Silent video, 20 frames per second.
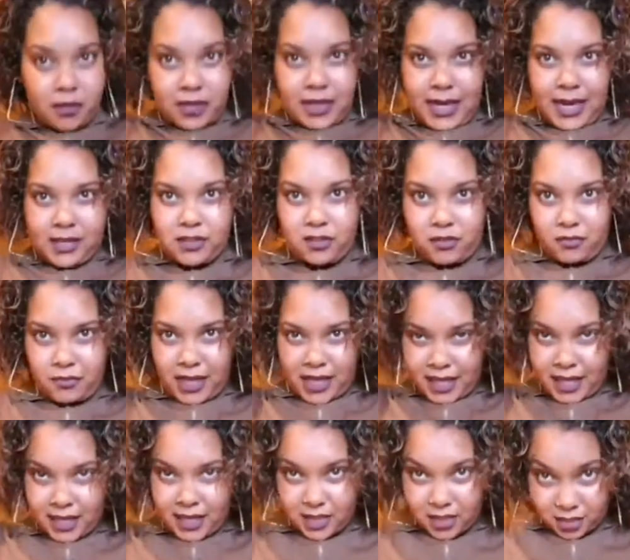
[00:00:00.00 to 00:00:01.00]
try to
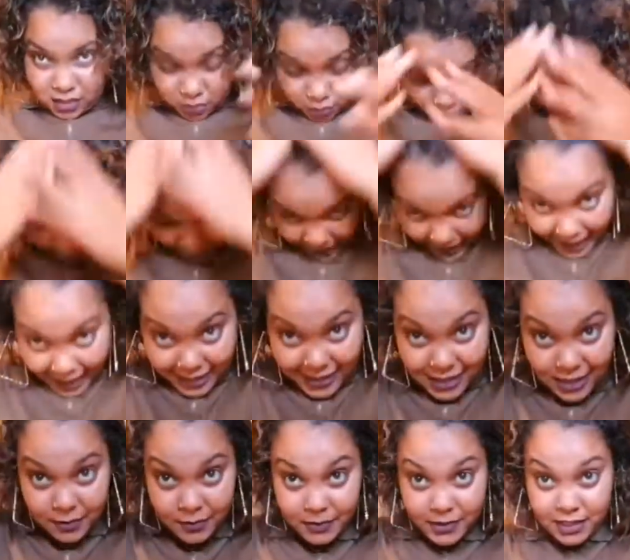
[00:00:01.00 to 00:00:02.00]
make your
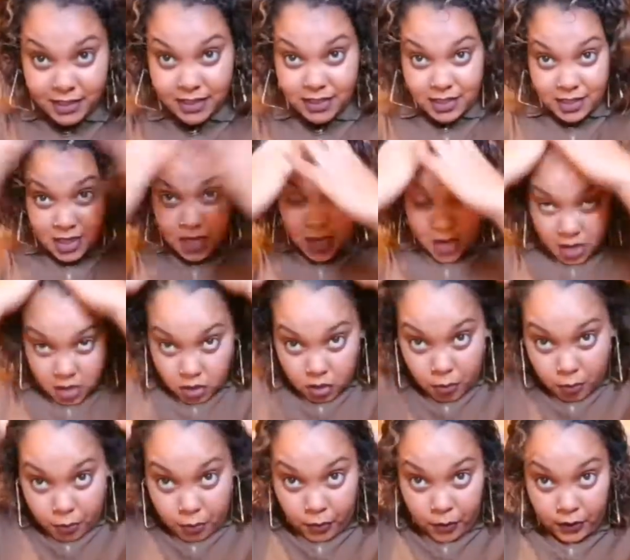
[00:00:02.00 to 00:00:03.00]
husband,
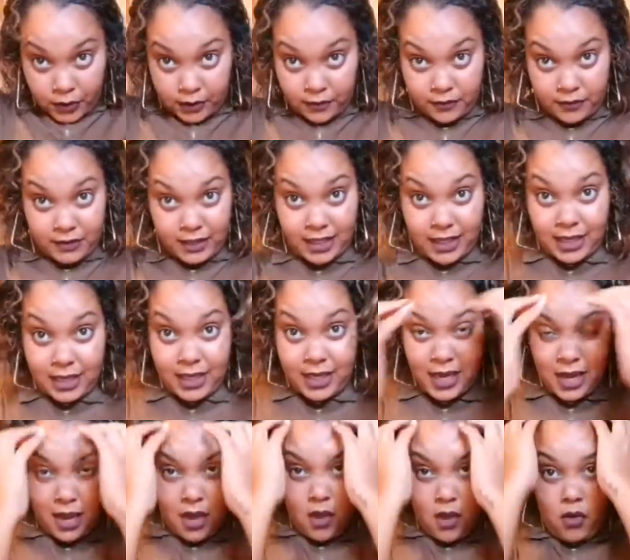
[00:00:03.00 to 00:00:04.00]
your boyfriend,
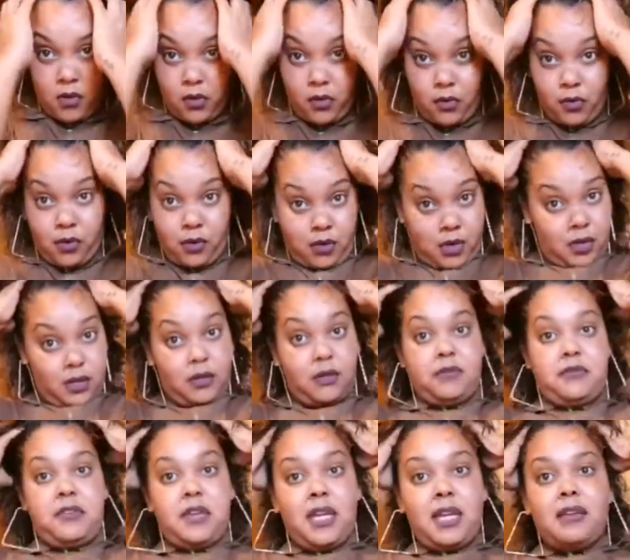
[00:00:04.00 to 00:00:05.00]
your
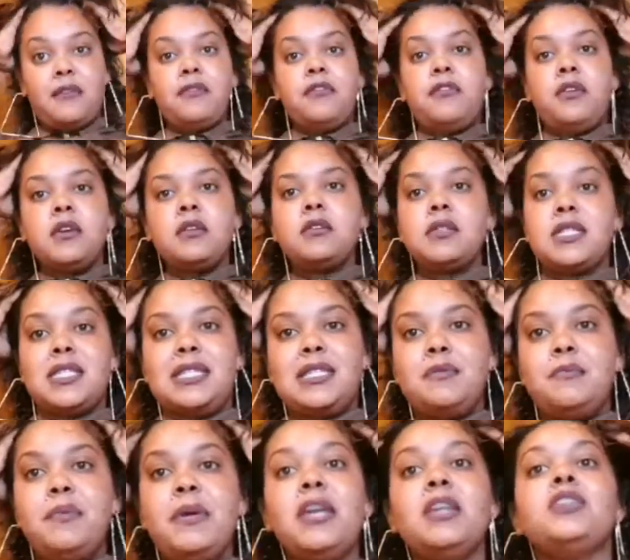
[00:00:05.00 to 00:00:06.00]
girlfriend feels
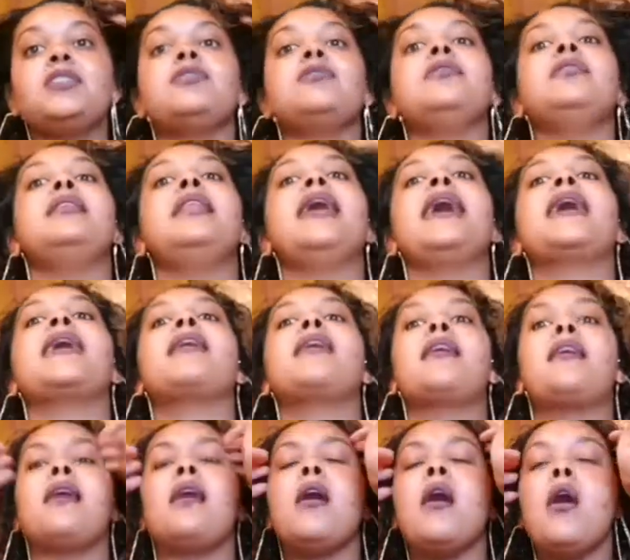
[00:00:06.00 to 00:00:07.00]
special. Like,
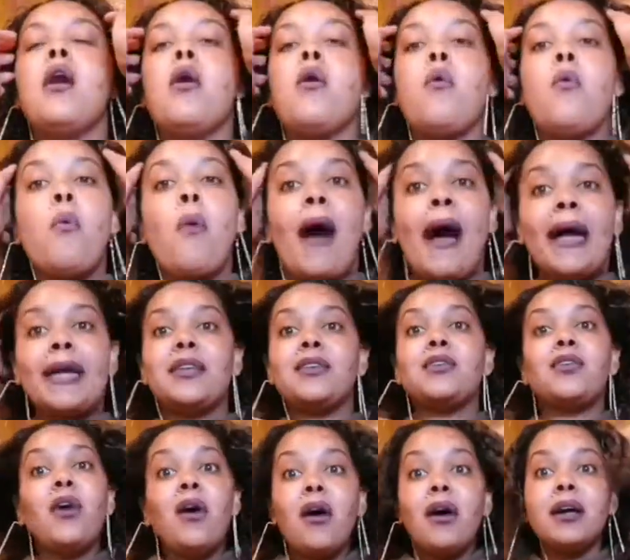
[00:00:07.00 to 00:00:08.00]
why
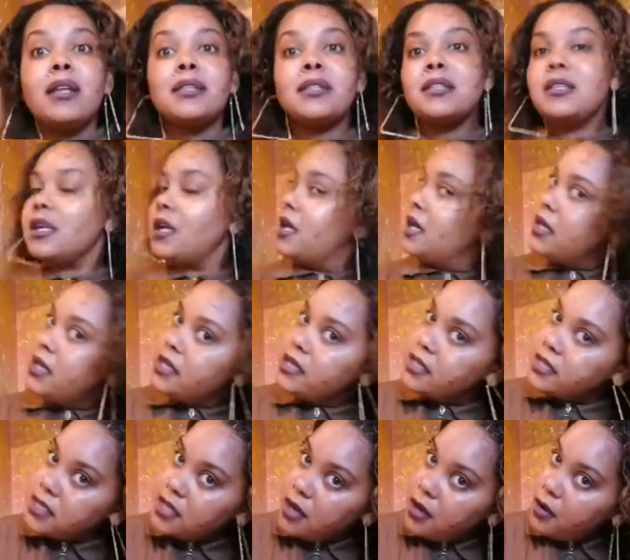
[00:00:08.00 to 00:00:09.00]
not?
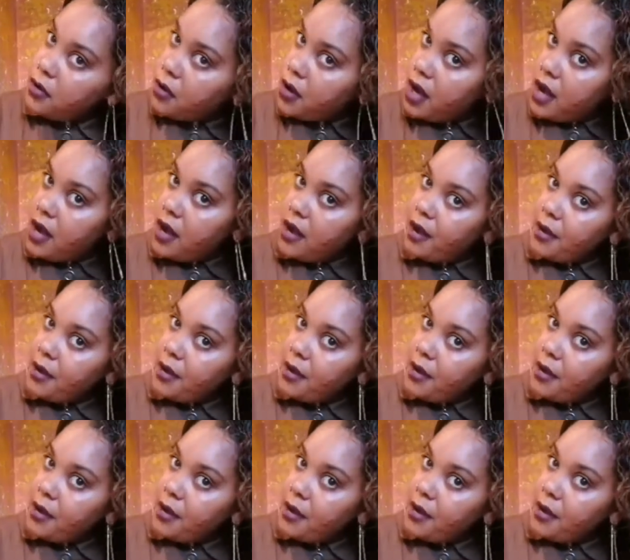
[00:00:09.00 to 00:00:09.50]
So